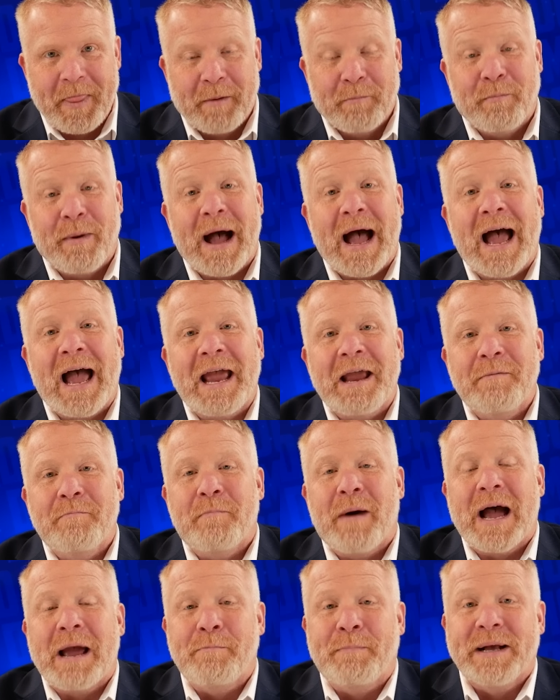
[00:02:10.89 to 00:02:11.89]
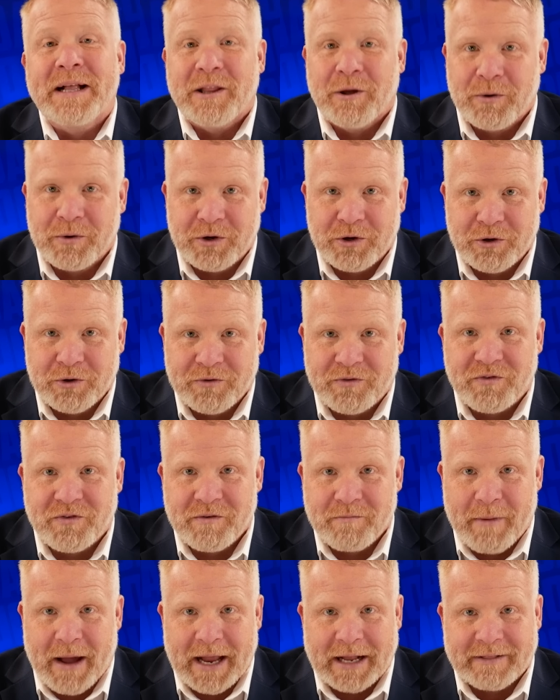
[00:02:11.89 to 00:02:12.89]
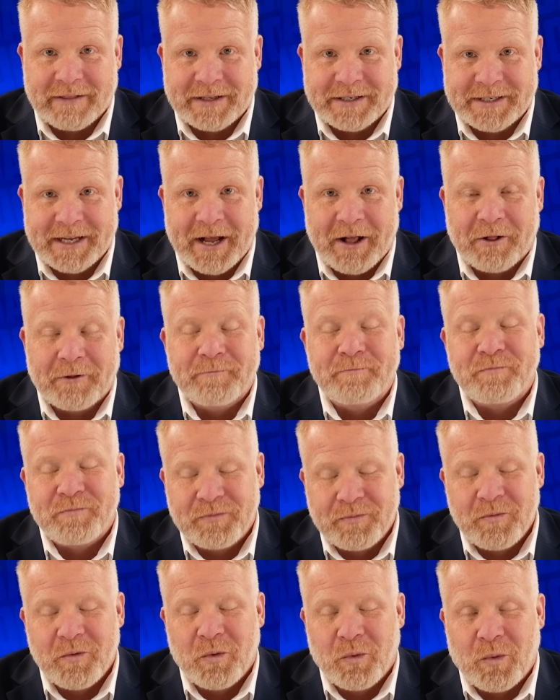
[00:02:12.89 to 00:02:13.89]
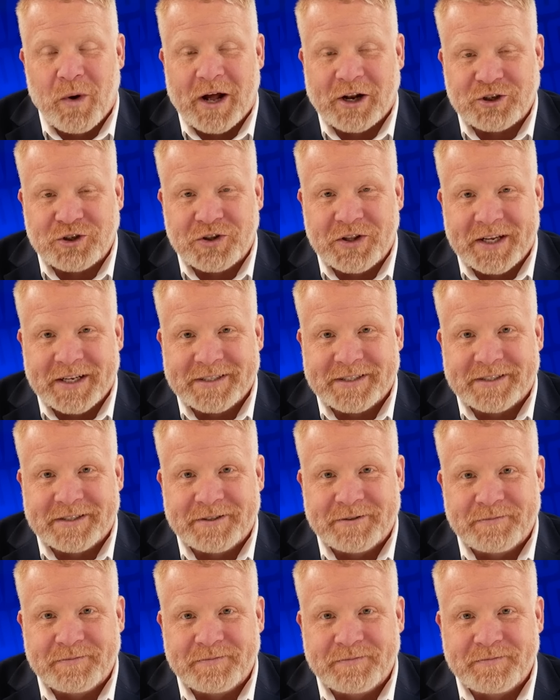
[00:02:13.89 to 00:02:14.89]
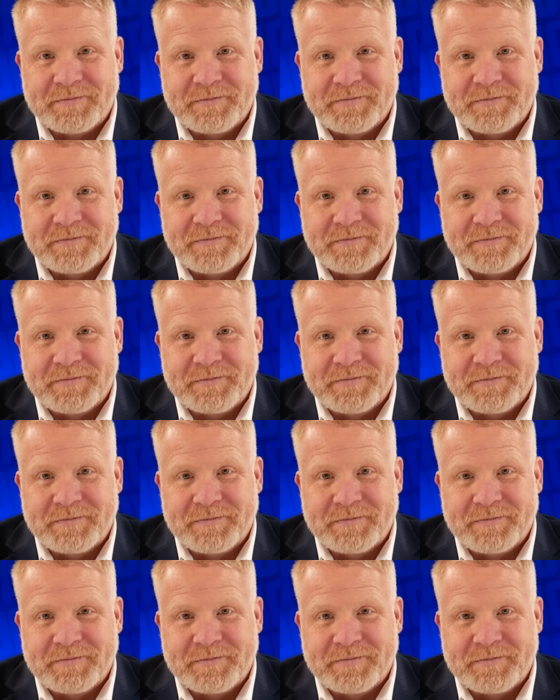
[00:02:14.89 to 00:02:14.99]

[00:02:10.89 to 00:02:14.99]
by my pillow goof, Mike Lindell. Watch this.